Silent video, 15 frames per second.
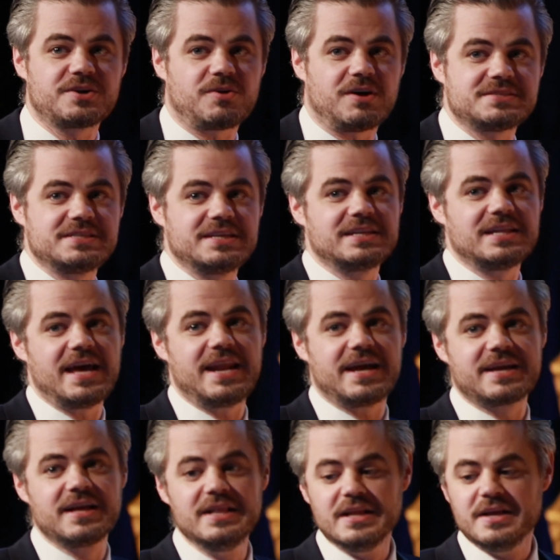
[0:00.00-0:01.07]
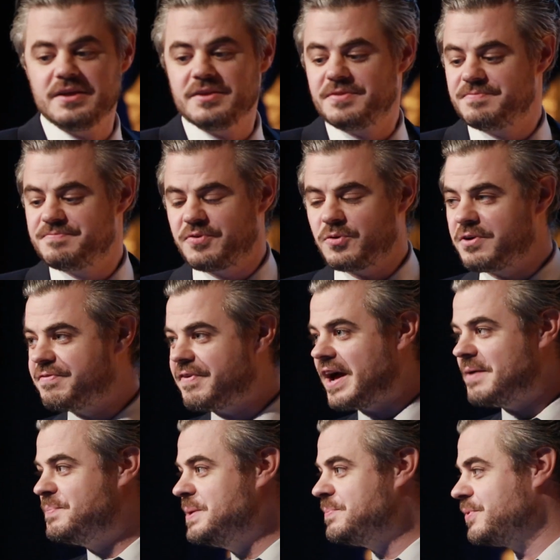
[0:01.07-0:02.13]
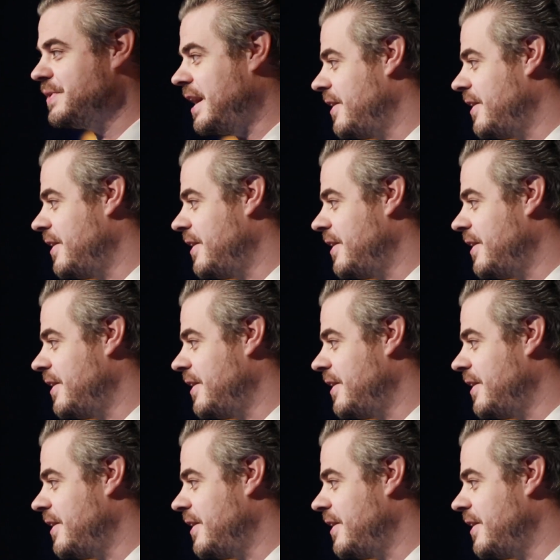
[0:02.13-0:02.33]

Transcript: across the Atlantic. 4 or 5 people